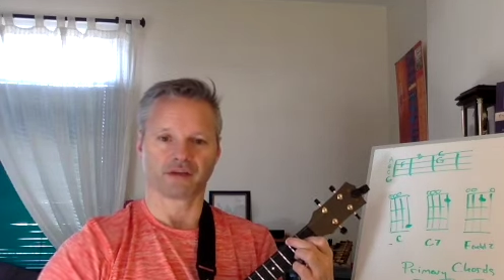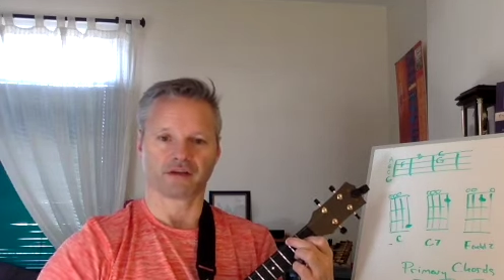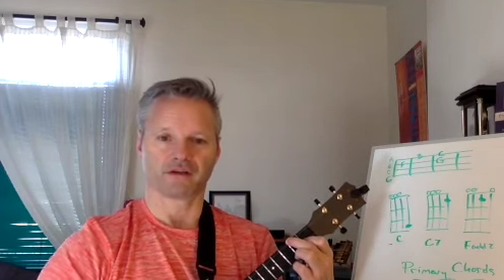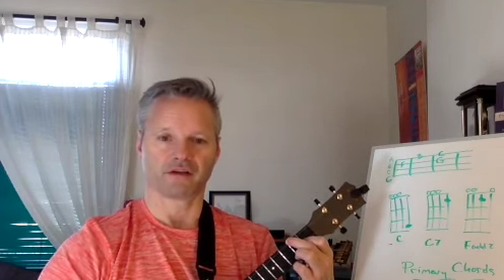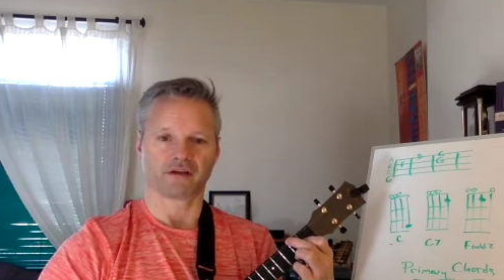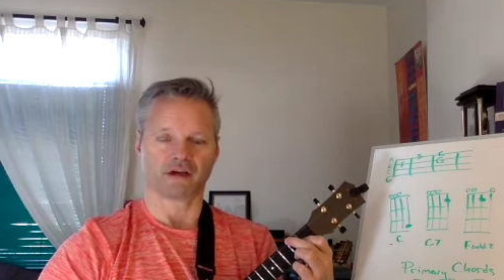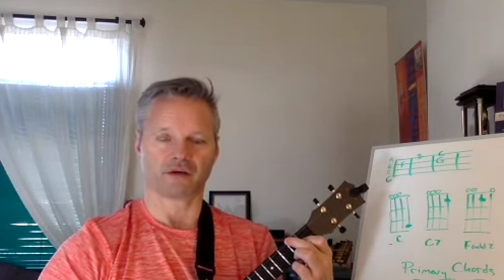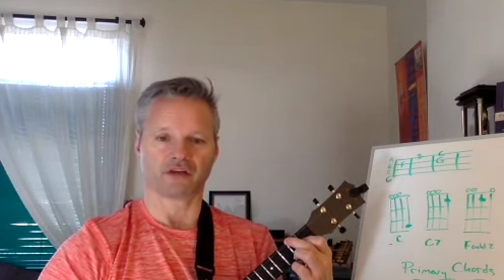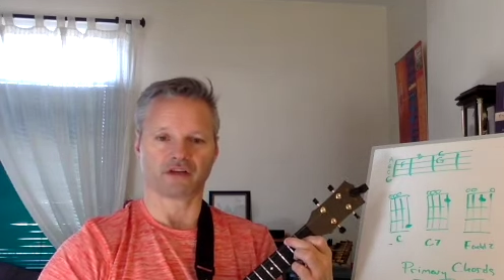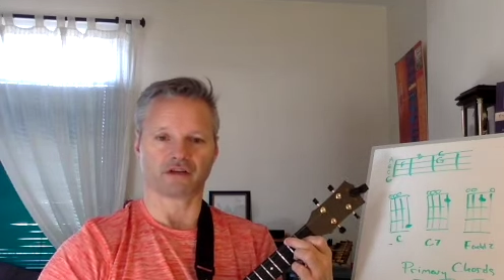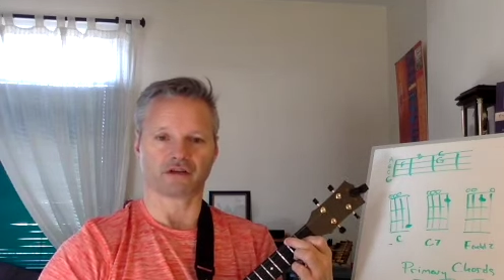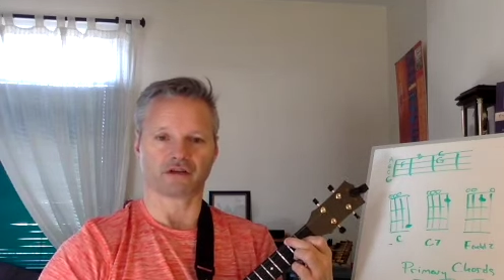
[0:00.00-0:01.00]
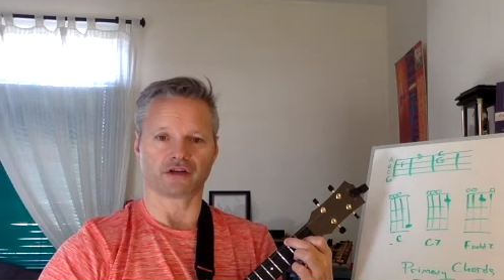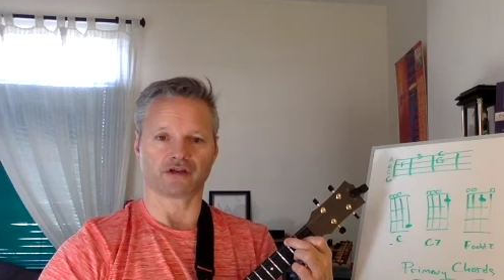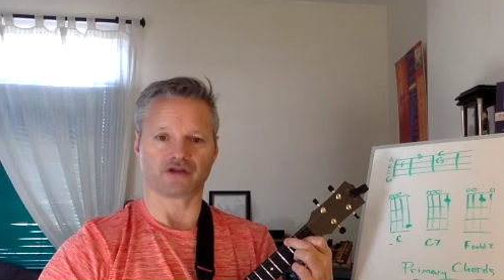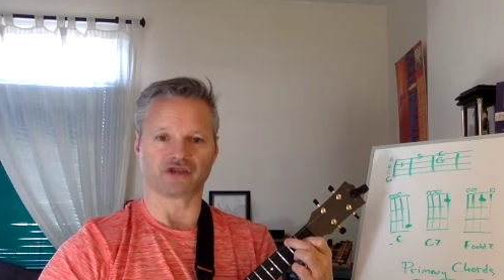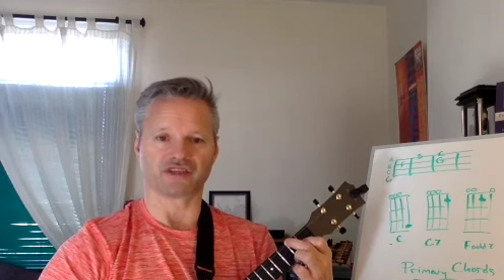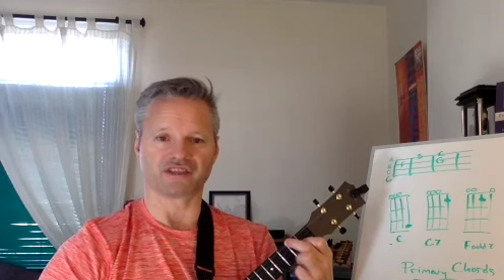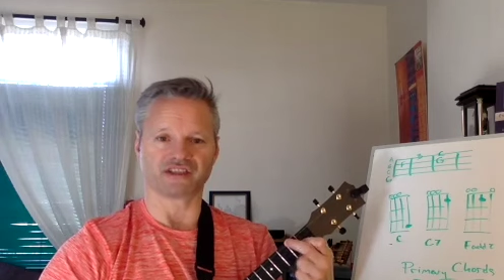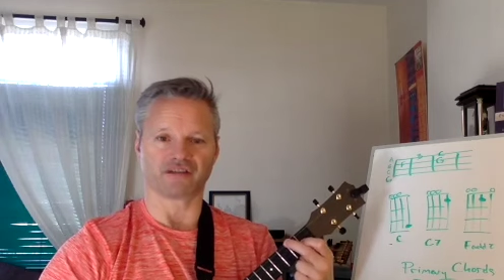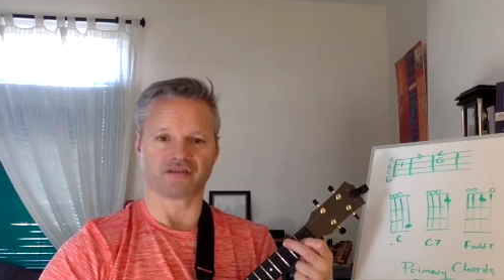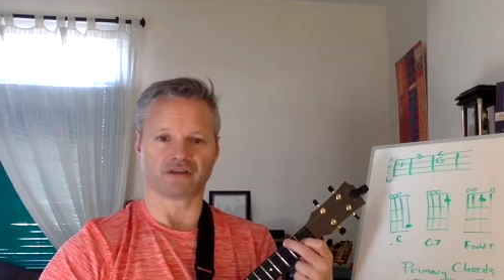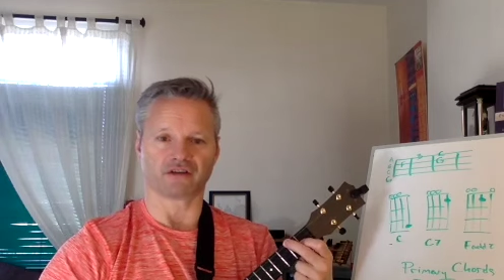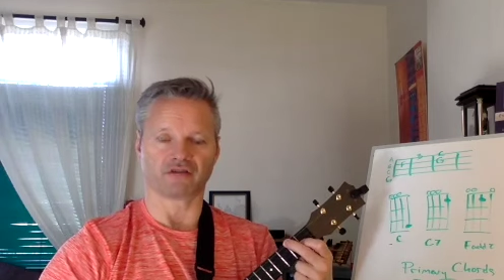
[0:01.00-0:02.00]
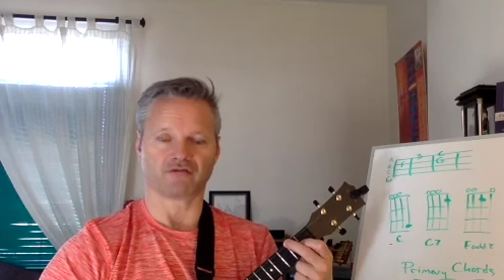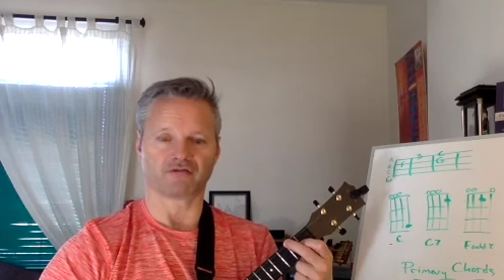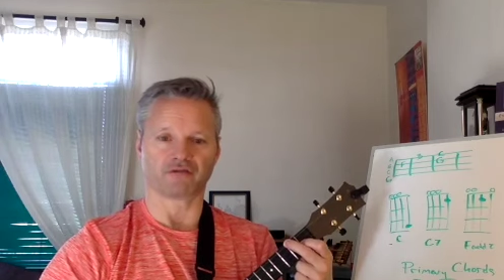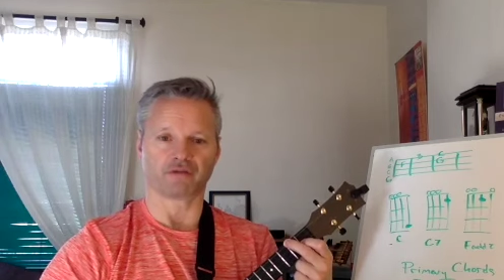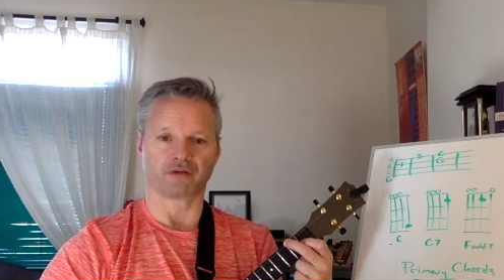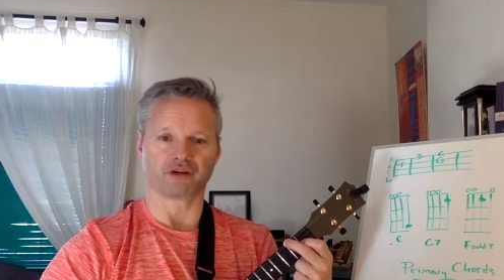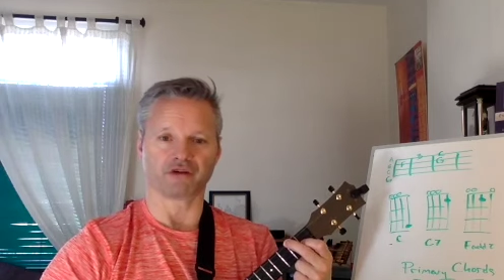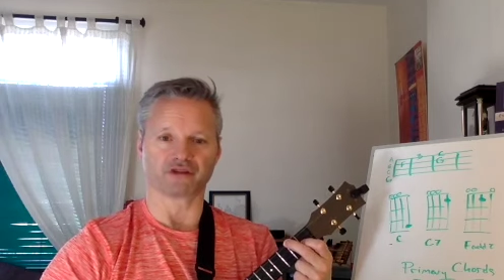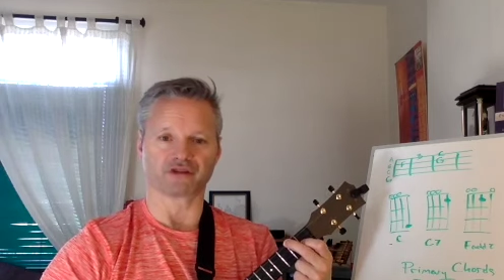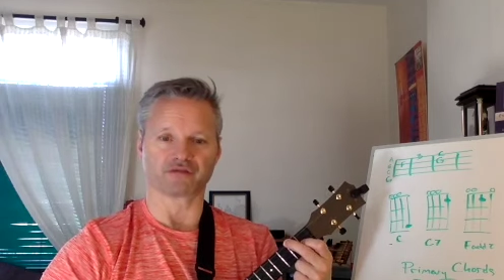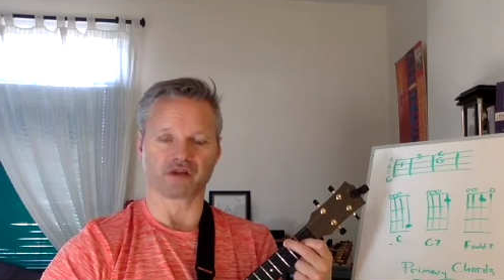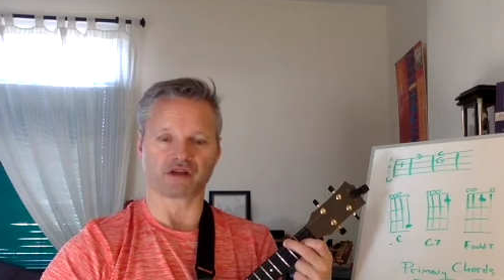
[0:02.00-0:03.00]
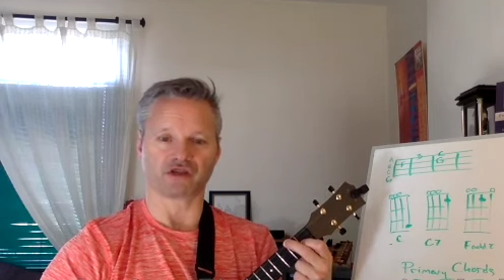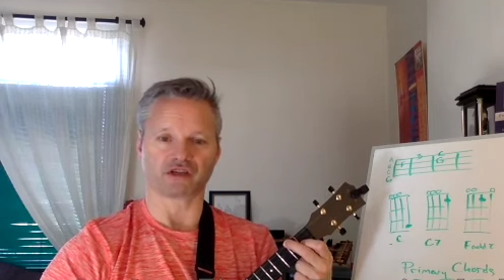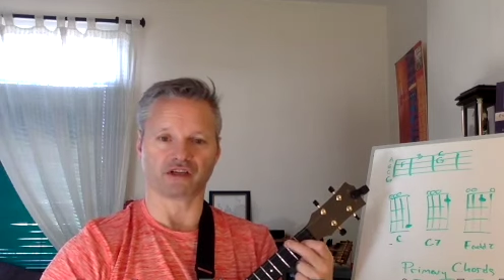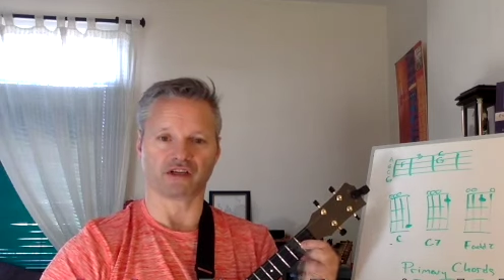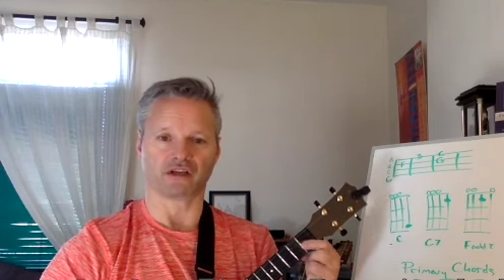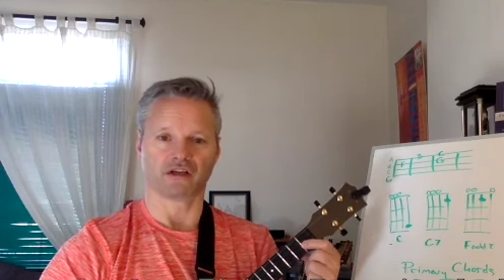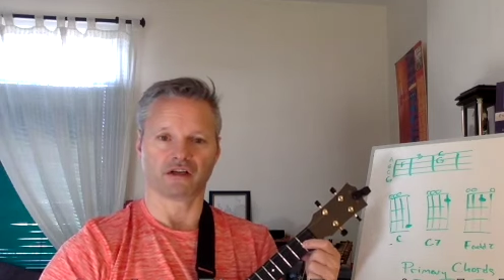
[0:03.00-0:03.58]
And now we can learn our G7, from here especially.